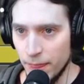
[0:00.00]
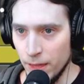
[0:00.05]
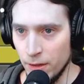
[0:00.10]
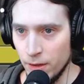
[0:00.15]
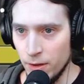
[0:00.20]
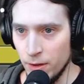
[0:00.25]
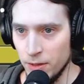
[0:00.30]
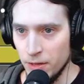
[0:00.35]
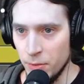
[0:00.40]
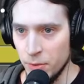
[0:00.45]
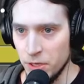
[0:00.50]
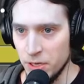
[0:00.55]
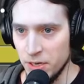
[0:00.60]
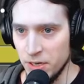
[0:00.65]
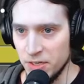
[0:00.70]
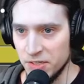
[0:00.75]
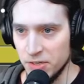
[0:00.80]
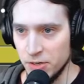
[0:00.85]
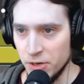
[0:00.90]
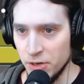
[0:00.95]
Uh, now we can
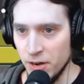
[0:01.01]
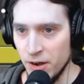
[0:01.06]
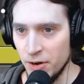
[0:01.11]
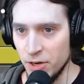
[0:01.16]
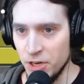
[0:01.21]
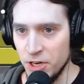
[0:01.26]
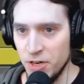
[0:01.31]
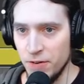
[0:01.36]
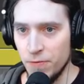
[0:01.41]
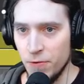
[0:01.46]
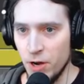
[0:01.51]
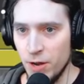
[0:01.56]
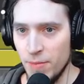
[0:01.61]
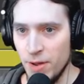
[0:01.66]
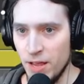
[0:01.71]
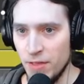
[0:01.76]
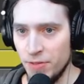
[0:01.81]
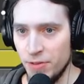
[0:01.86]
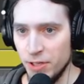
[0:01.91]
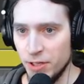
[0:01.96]
insert another keyframe
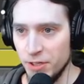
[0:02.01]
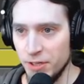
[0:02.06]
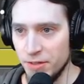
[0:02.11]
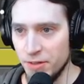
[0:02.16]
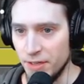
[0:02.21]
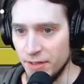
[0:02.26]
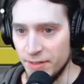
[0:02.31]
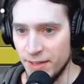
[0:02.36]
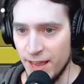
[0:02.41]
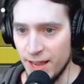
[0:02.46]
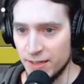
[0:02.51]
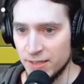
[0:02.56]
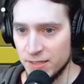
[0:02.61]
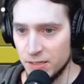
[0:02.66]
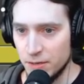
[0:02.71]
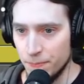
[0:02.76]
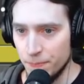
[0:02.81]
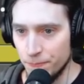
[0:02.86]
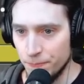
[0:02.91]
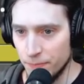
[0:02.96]
and delete the
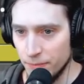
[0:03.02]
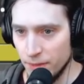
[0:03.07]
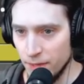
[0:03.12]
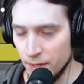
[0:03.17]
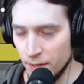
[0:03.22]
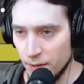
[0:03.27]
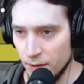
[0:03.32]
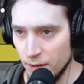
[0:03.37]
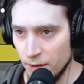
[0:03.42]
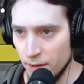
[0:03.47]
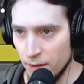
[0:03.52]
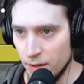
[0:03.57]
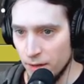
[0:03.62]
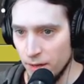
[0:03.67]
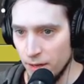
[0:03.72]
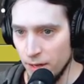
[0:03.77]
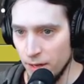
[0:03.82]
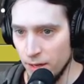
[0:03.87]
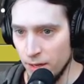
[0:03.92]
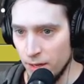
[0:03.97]
text,
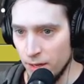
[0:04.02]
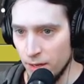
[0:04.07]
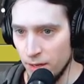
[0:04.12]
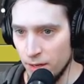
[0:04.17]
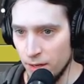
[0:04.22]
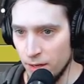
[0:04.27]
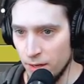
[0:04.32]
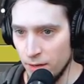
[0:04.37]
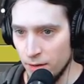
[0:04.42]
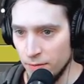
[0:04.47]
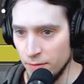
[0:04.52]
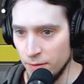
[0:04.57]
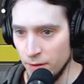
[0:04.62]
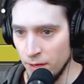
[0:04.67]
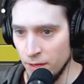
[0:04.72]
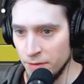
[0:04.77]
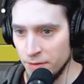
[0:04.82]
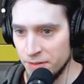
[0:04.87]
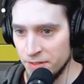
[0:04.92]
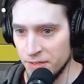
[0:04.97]
uh,
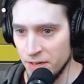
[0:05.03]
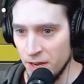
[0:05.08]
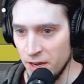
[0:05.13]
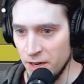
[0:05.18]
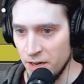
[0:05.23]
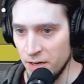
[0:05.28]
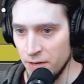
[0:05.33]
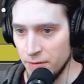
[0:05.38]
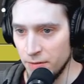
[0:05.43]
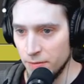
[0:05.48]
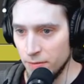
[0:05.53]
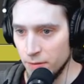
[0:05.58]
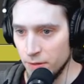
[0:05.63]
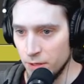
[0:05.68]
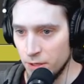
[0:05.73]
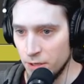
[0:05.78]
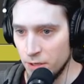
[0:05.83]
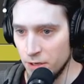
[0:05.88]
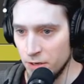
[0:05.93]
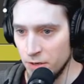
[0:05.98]
and say
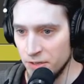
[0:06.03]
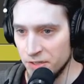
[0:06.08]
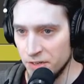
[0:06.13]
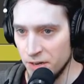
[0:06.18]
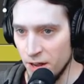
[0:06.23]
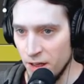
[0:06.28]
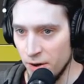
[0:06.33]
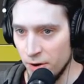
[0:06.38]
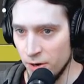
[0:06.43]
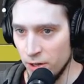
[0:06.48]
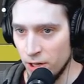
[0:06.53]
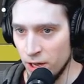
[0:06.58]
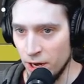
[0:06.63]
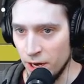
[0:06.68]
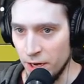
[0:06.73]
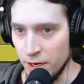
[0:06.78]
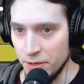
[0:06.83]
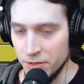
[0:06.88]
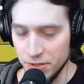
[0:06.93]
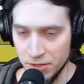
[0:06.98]
here is another
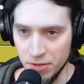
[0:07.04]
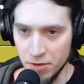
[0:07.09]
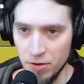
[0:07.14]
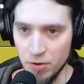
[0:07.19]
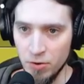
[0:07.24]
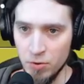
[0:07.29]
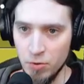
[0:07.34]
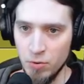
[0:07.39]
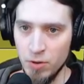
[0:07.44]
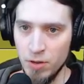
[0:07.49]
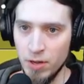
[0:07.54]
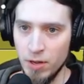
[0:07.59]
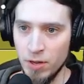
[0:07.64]
line. So